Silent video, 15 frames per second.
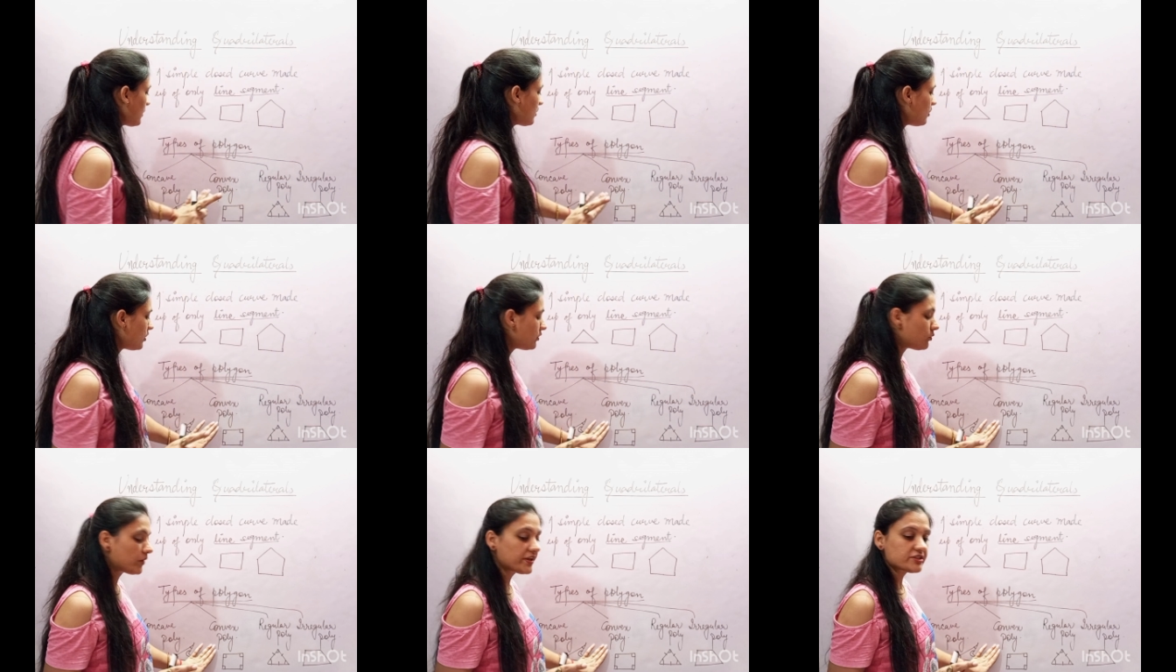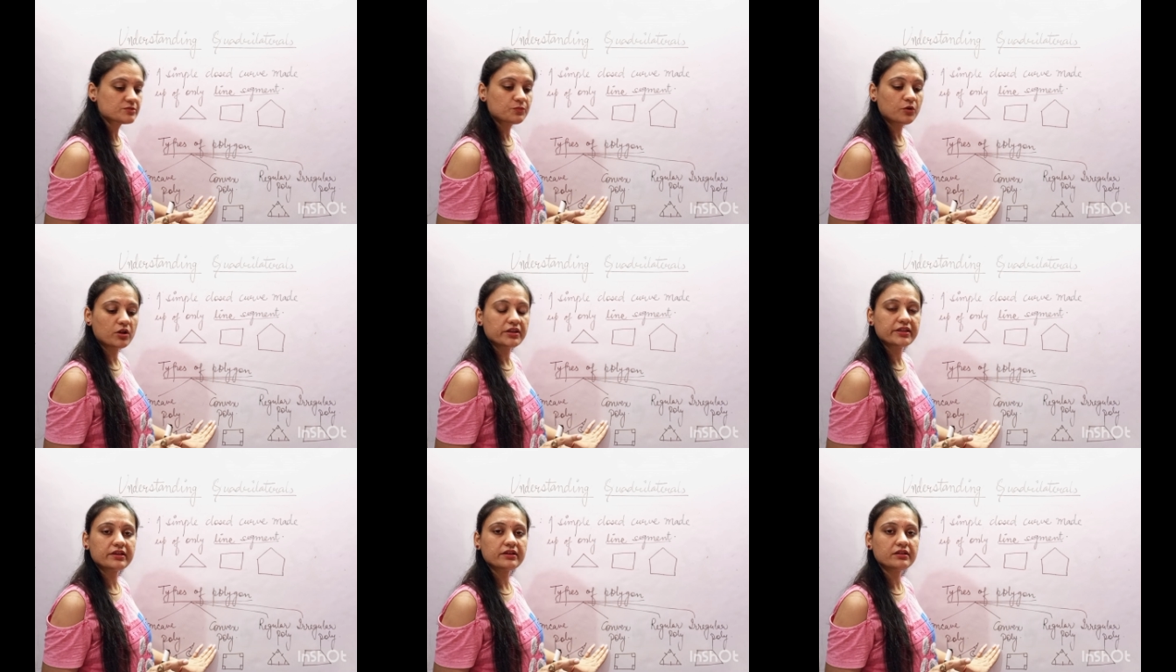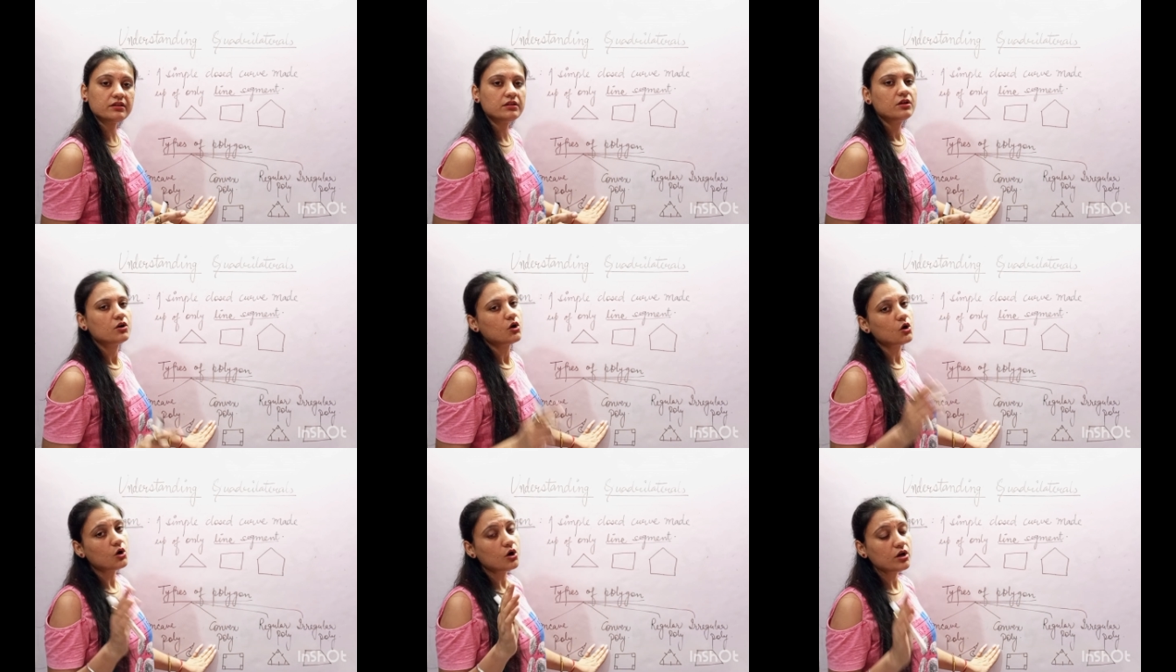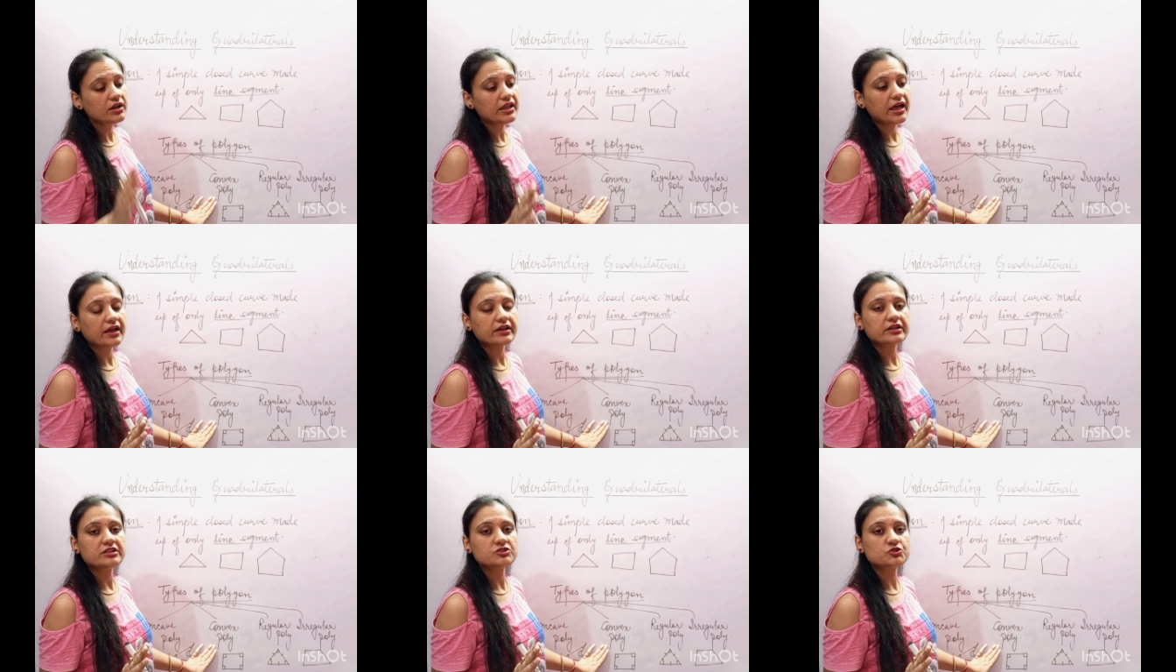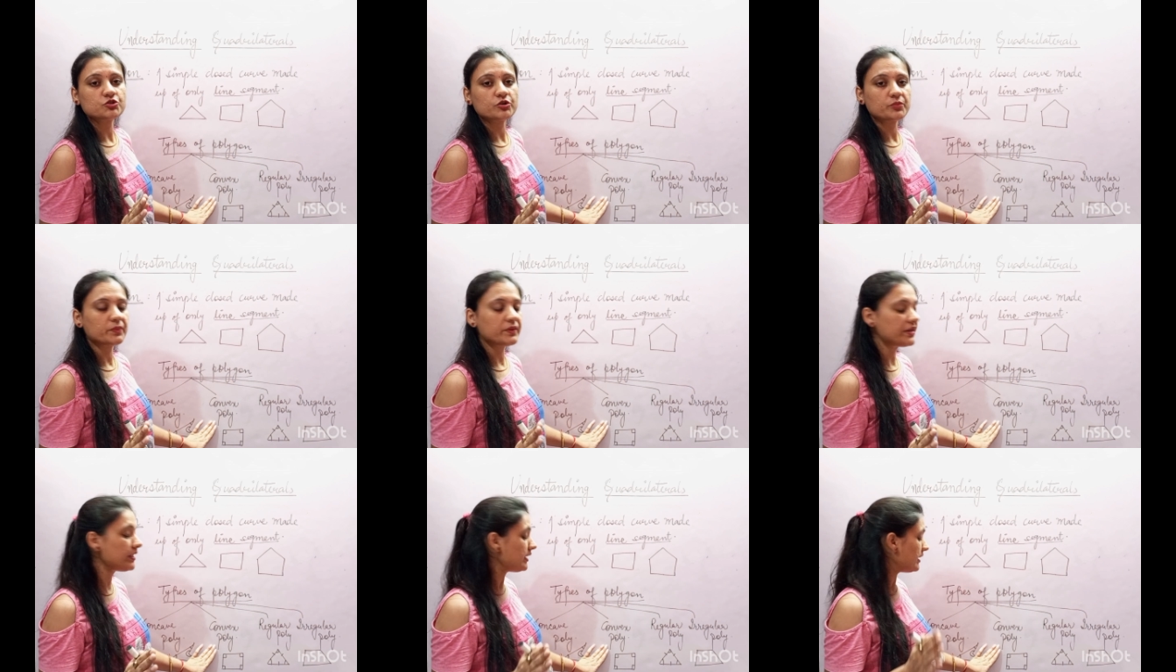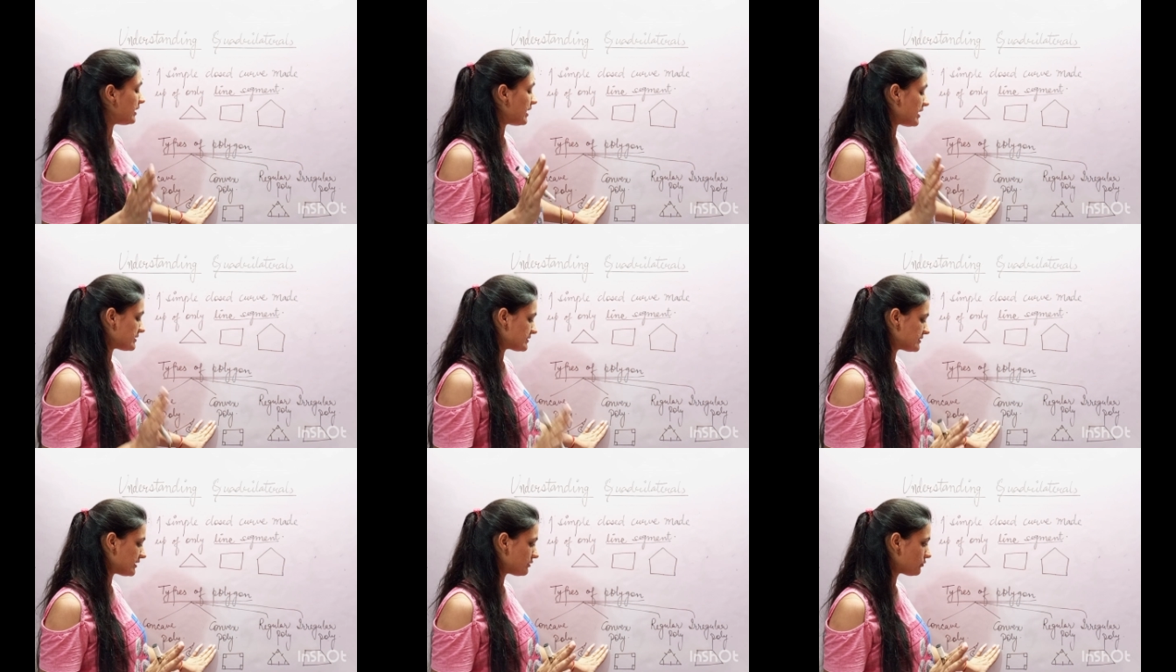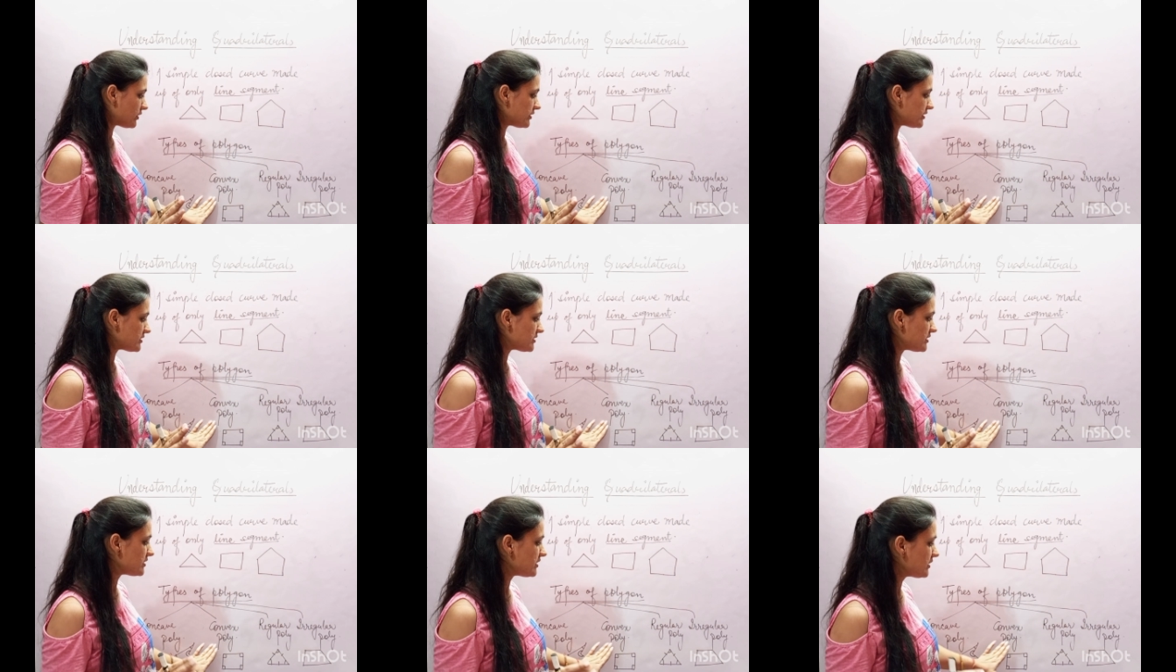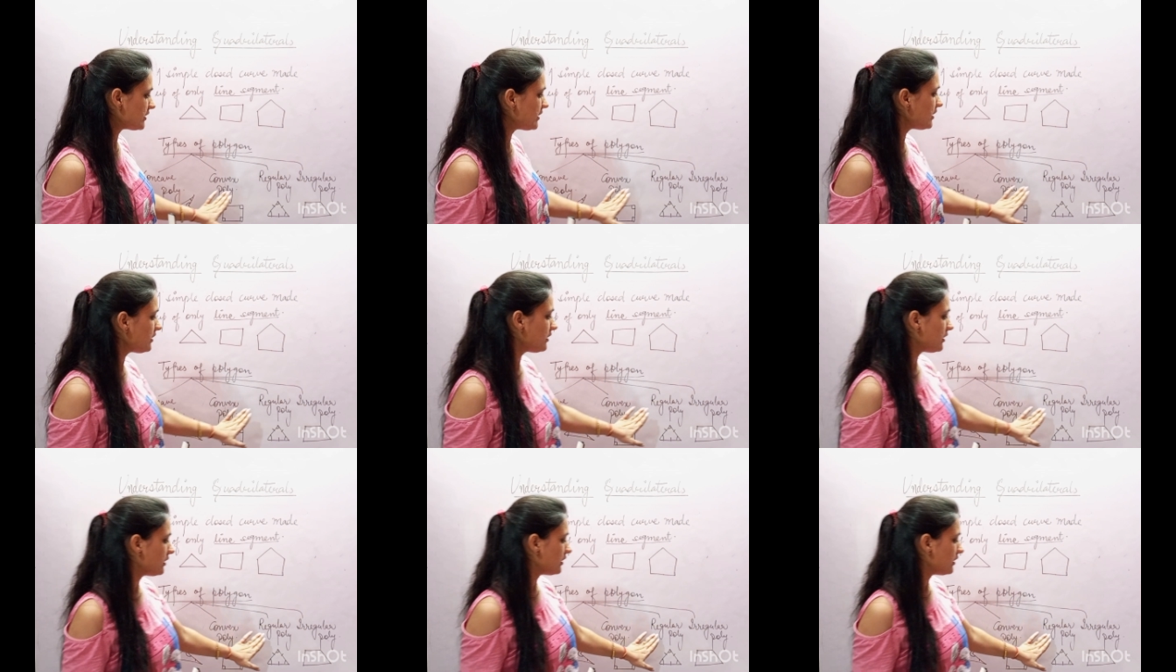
Convex polygon, all angles should be less than 180 degree.